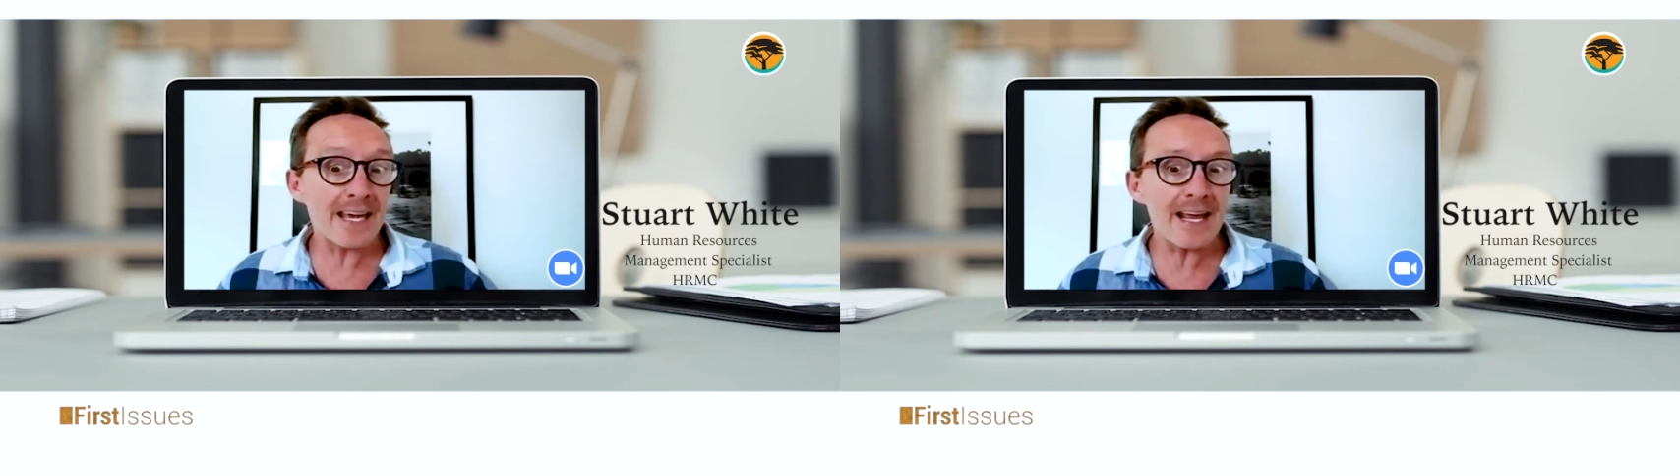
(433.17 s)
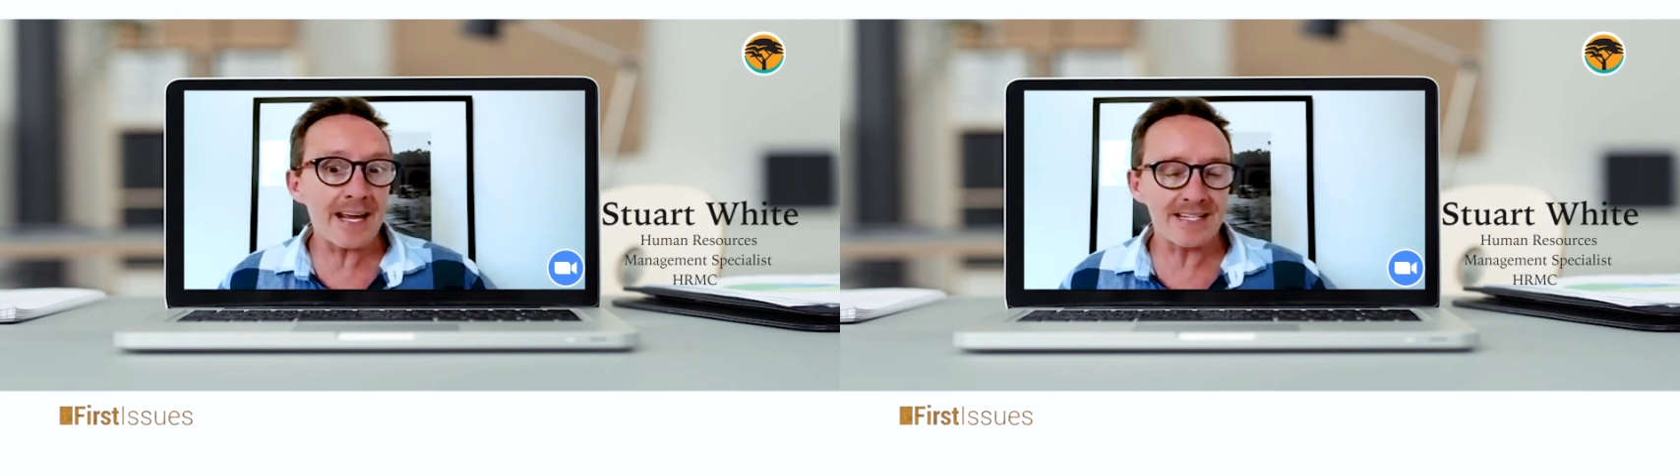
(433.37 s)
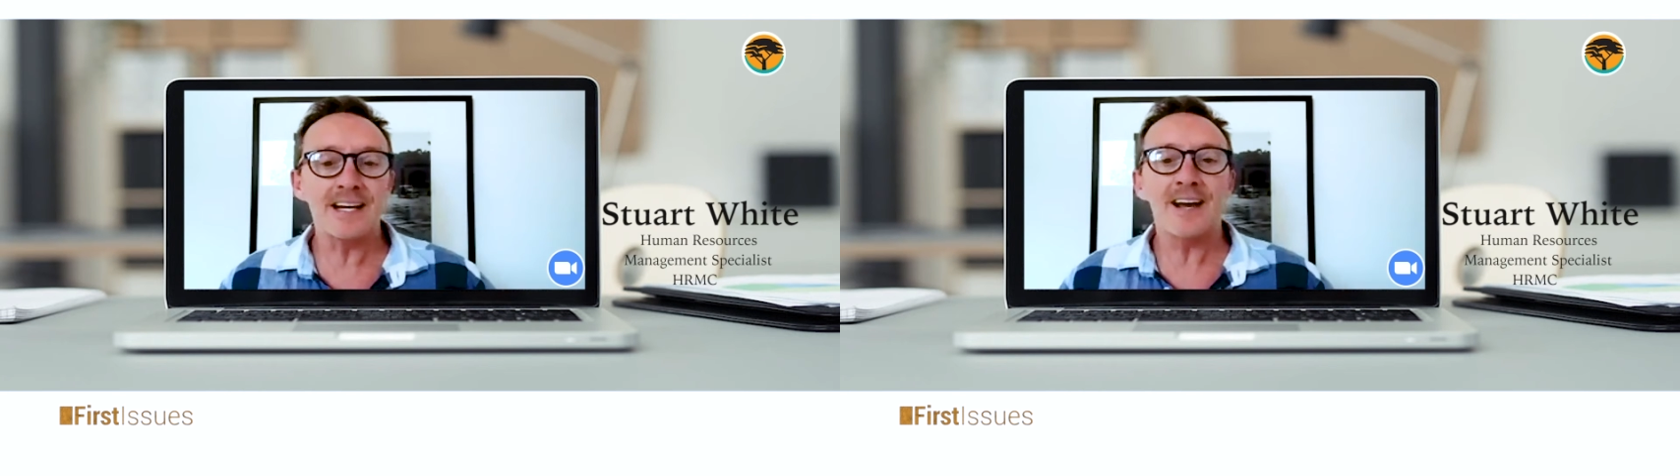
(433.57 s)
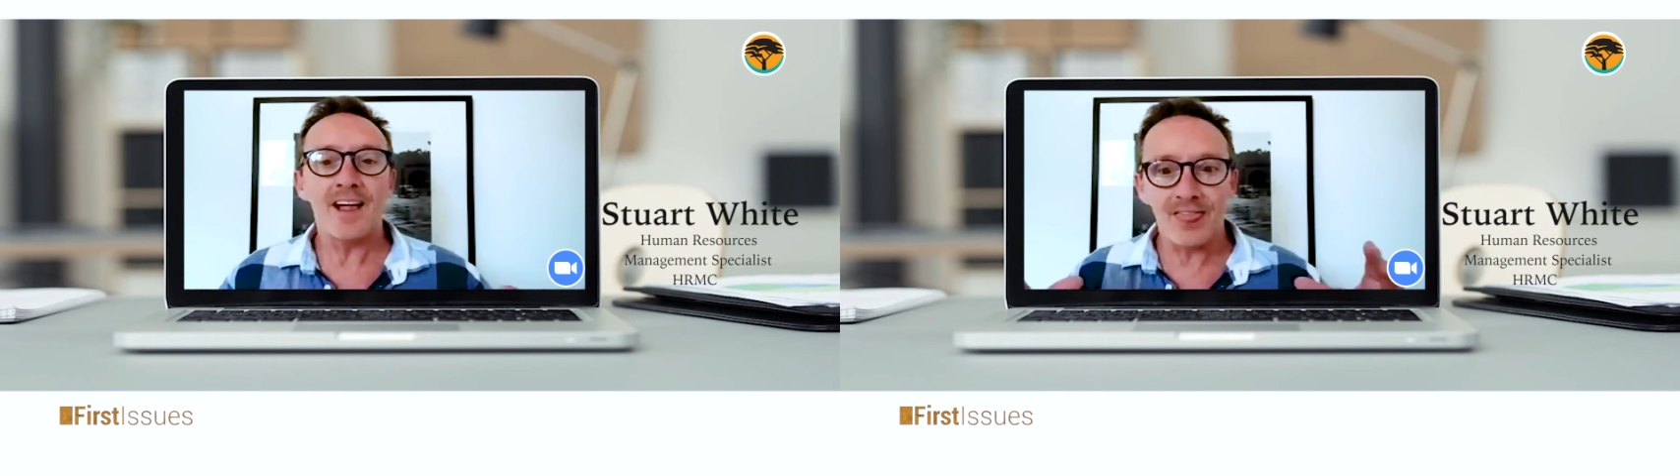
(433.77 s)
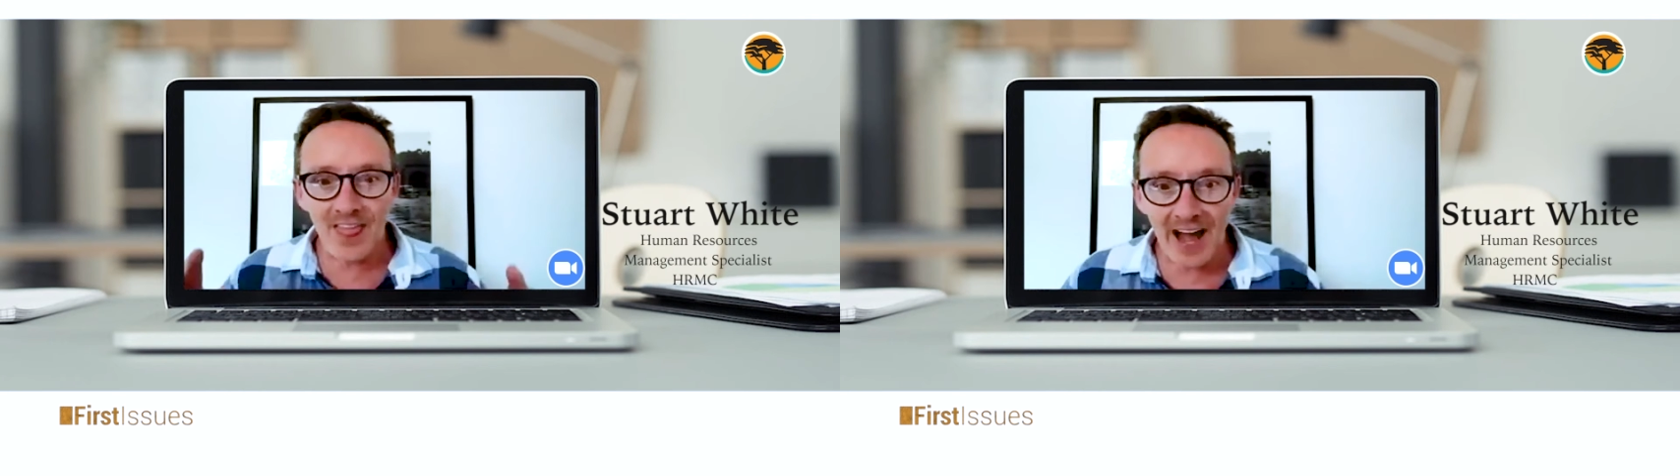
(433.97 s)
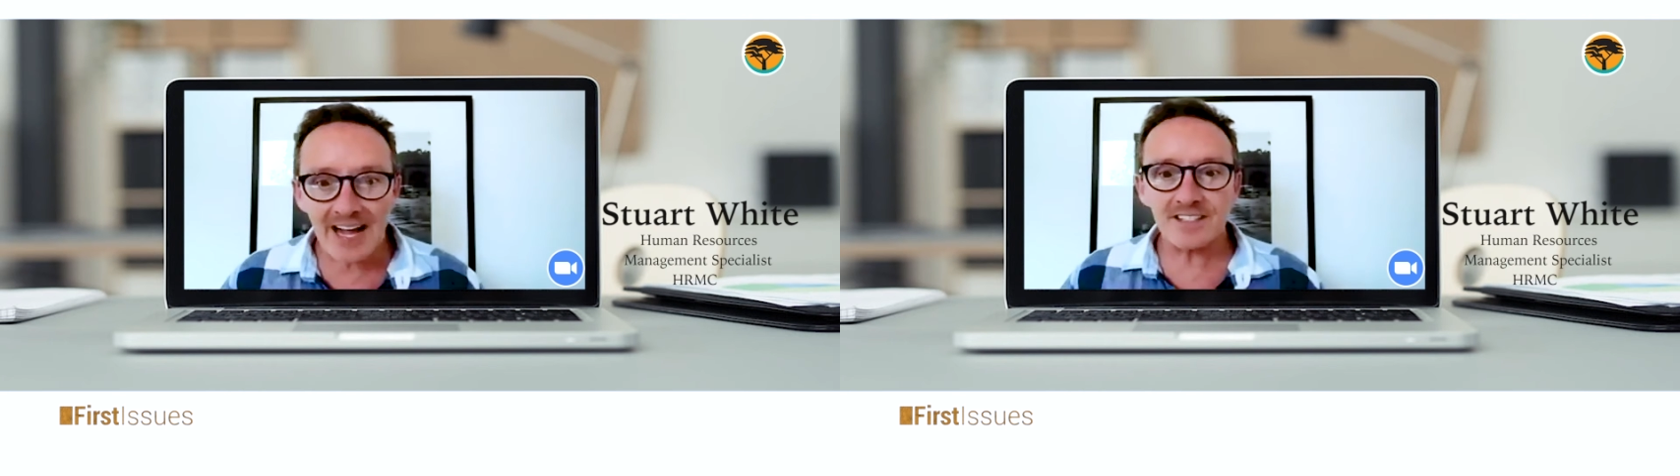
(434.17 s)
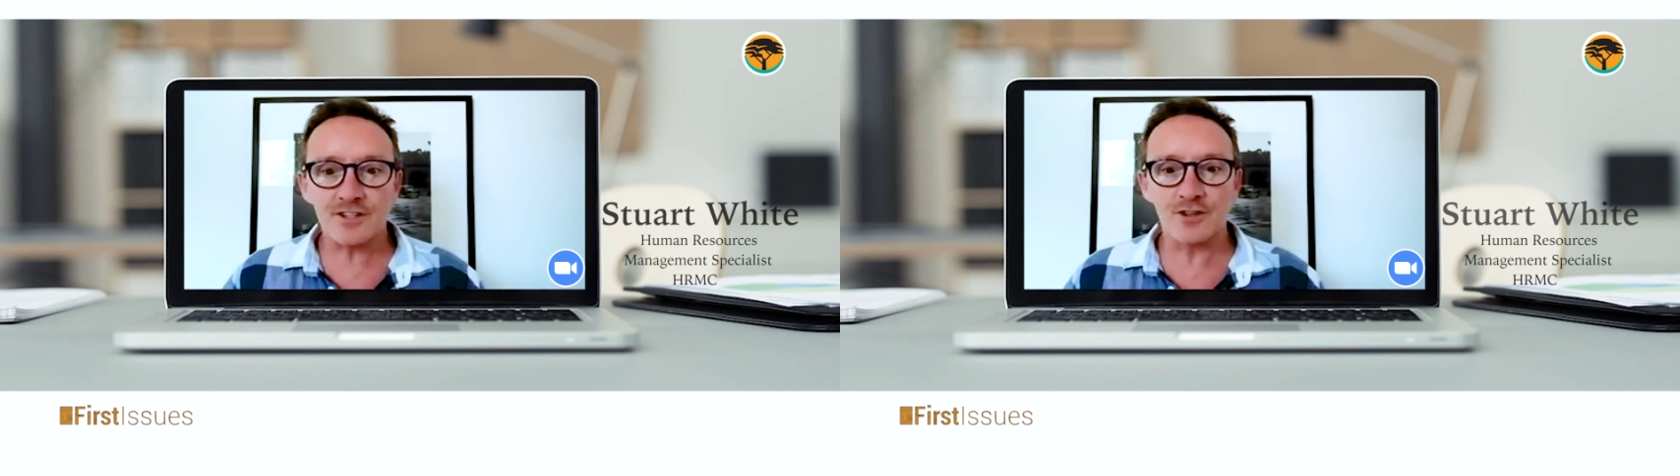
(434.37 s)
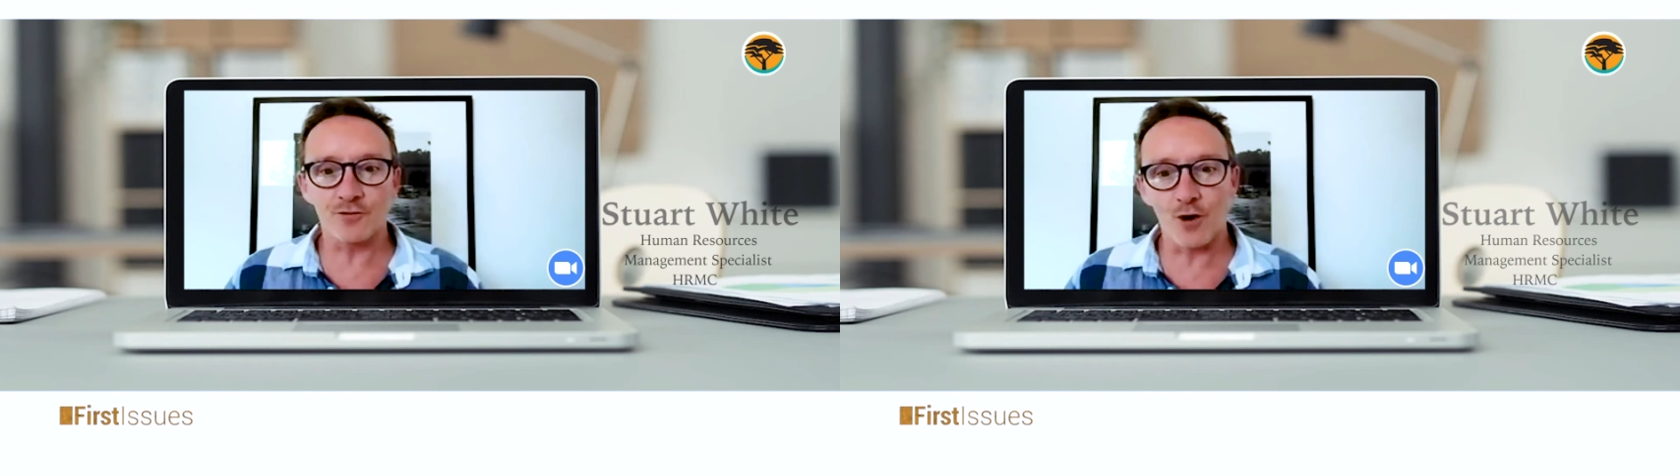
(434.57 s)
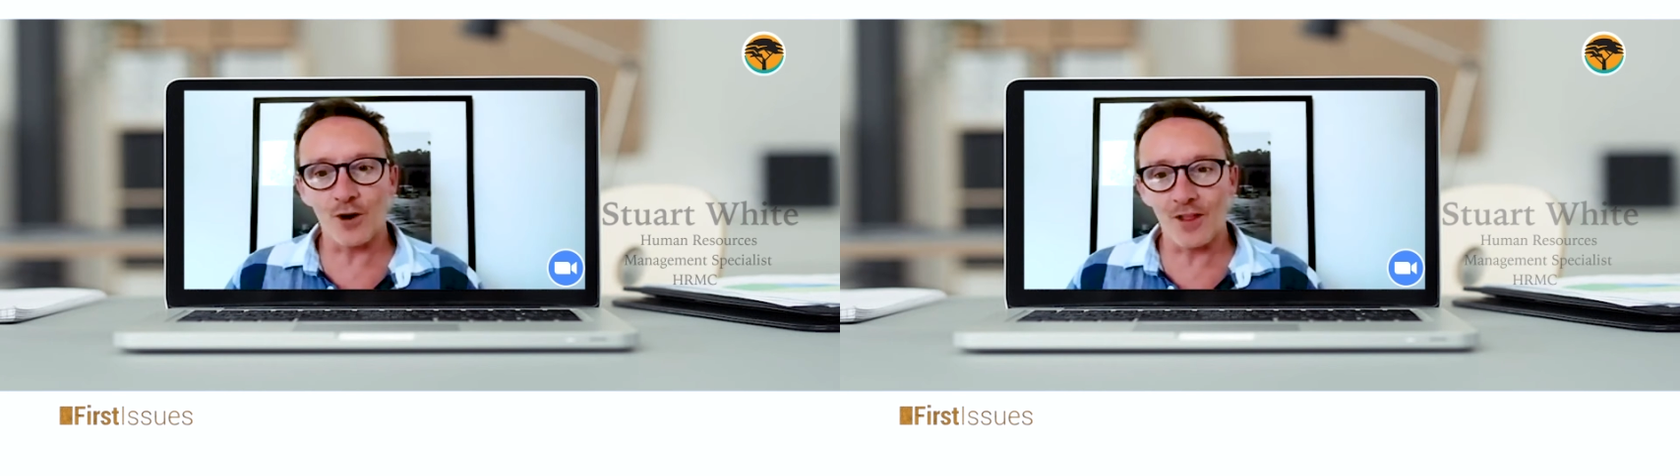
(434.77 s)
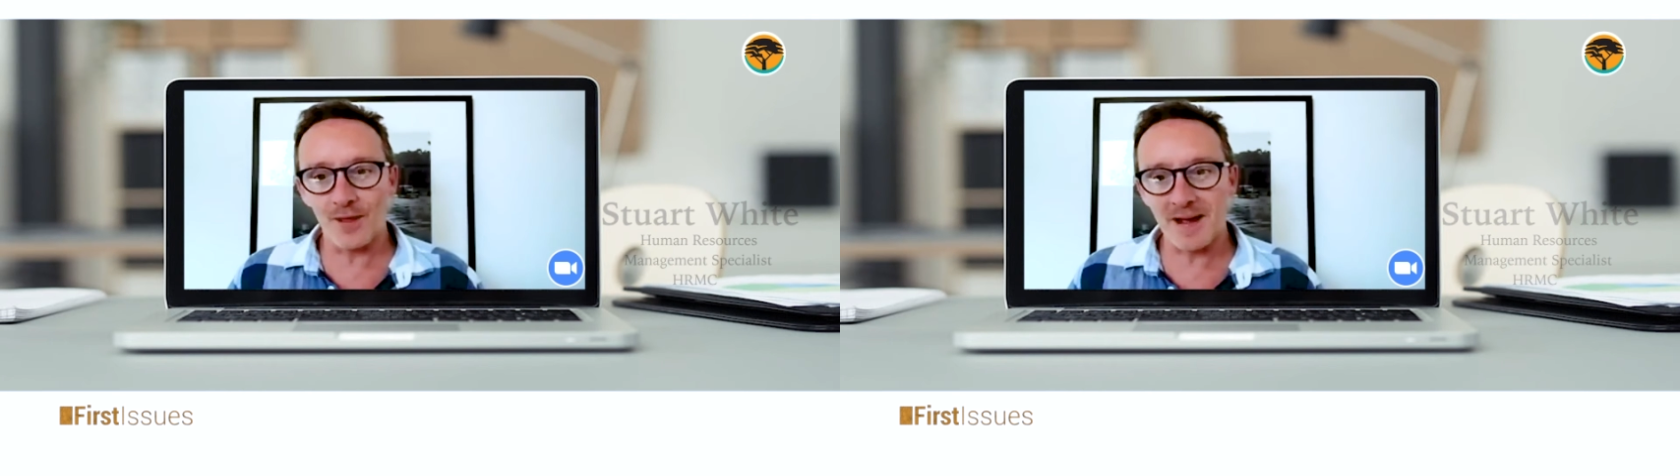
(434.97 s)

gained, that's the role of the